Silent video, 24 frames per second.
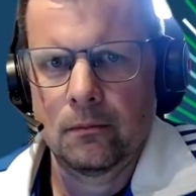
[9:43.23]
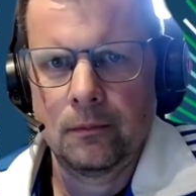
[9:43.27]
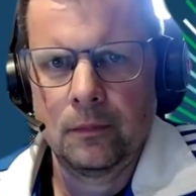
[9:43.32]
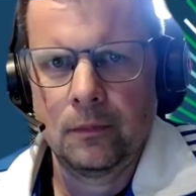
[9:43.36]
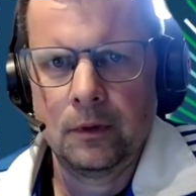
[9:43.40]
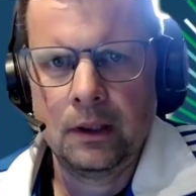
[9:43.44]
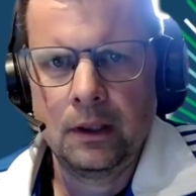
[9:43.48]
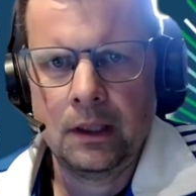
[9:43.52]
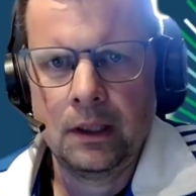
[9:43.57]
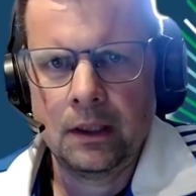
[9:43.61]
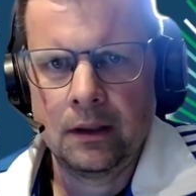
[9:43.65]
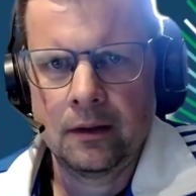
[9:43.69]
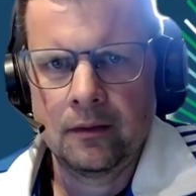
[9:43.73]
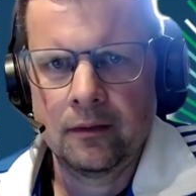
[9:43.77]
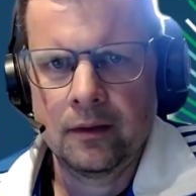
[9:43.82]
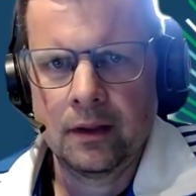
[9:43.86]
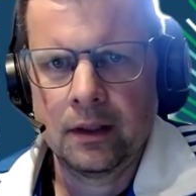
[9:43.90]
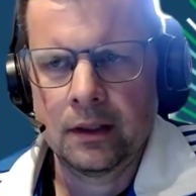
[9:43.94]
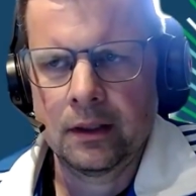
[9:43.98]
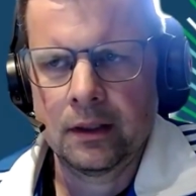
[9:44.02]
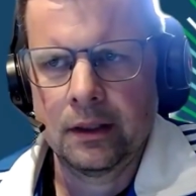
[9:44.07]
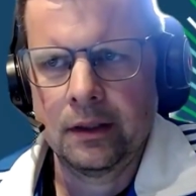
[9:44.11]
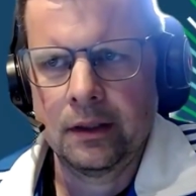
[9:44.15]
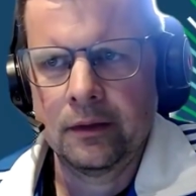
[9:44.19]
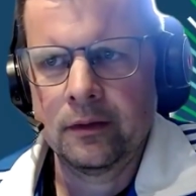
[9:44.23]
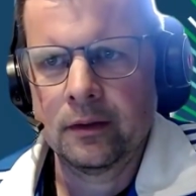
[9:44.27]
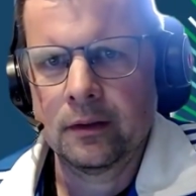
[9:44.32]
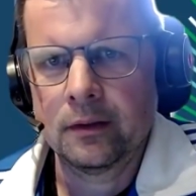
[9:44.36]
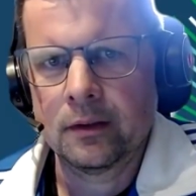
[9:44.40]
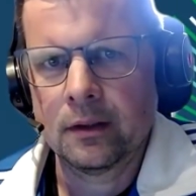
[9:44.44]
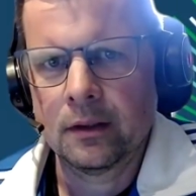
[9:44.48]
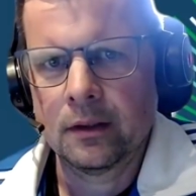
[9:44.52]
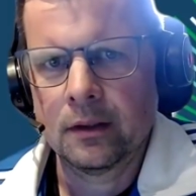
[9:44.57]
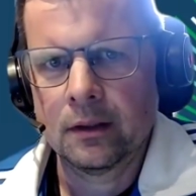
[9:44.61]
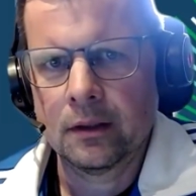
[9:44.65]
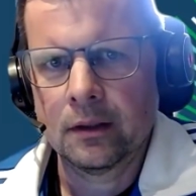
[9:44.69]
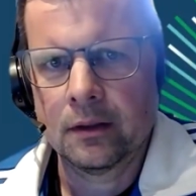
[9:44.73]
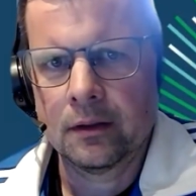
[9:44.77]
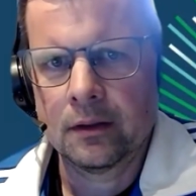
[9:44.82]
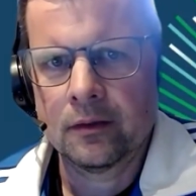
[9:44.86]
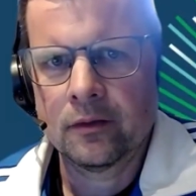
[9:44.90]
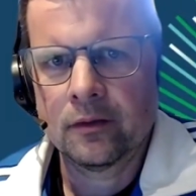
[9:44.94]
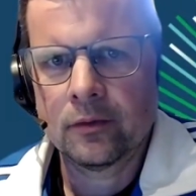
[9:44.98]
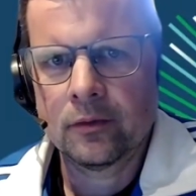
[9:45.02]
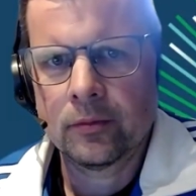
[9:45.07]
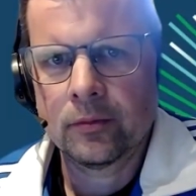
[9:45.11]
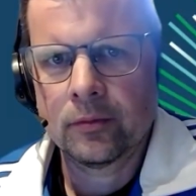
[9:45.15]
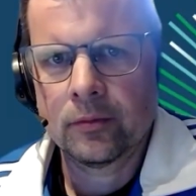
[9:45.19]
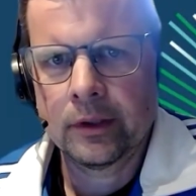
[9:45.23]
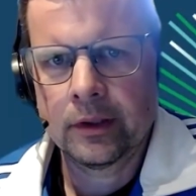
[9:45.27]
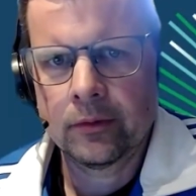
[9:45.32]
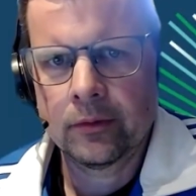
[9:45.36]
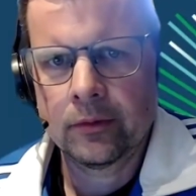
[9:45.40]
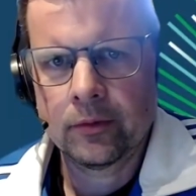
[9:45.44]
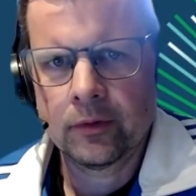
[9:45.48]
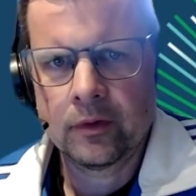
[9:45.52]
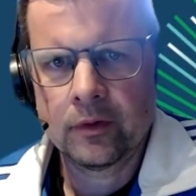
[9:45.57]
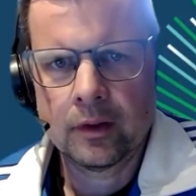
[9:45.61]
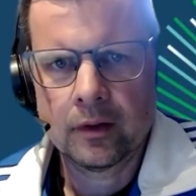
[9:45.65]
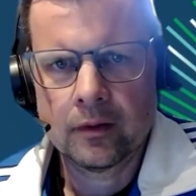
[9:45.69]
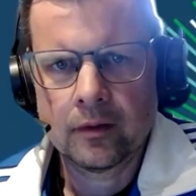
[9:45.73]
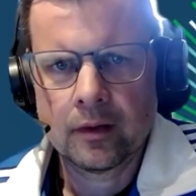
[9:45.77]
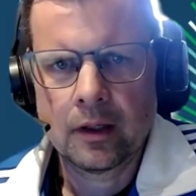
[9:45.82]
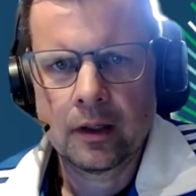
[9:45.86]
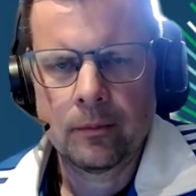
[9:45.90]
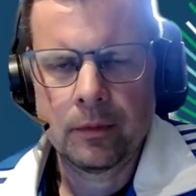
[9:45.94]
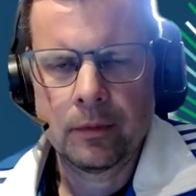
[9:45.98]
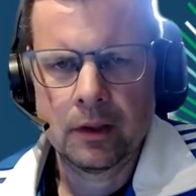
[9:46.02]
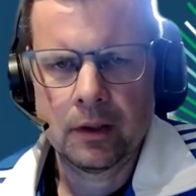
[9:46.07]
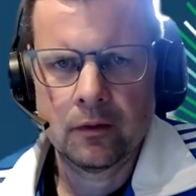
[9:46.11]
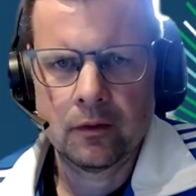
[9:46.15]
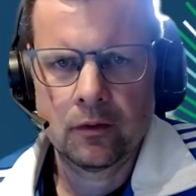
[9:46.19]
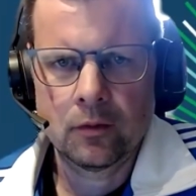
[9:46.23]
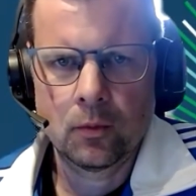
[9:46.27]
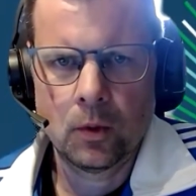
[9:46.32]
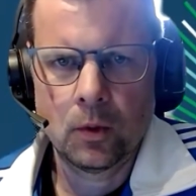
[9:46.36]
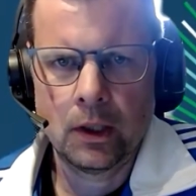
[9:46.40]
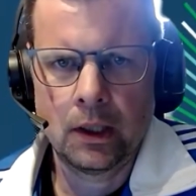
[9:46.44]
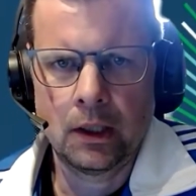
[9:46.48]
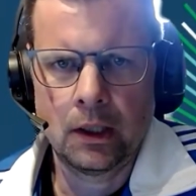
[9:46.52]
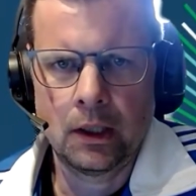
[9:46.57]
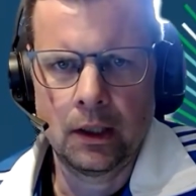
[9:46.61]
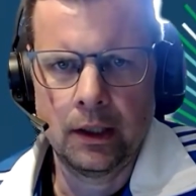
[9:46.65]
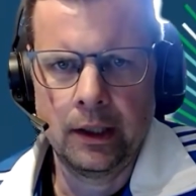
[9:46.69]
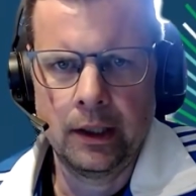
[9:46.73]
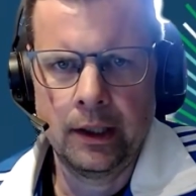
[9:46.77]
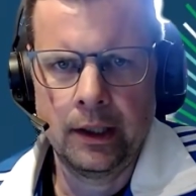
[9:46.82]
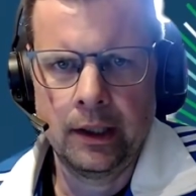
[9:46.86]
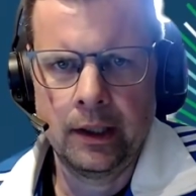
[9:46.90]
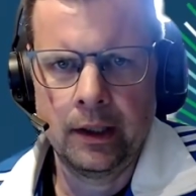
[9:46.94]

yeah, exactly. I think that's a really interesting topic as well.